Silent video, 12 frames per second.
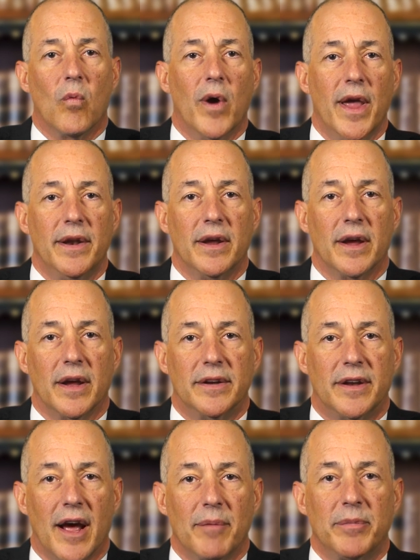When
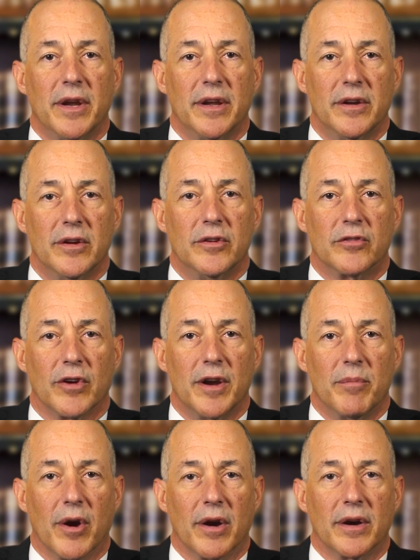adopting a new
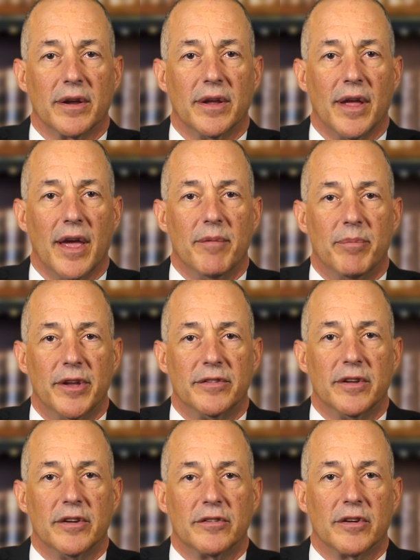trademark, a
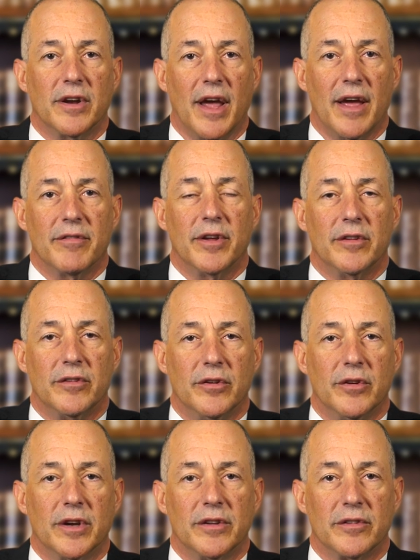business should have
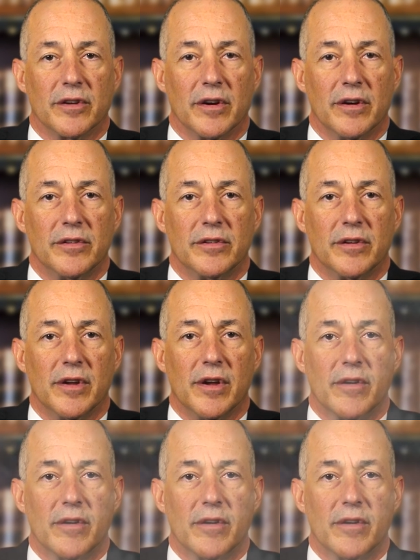two concerns.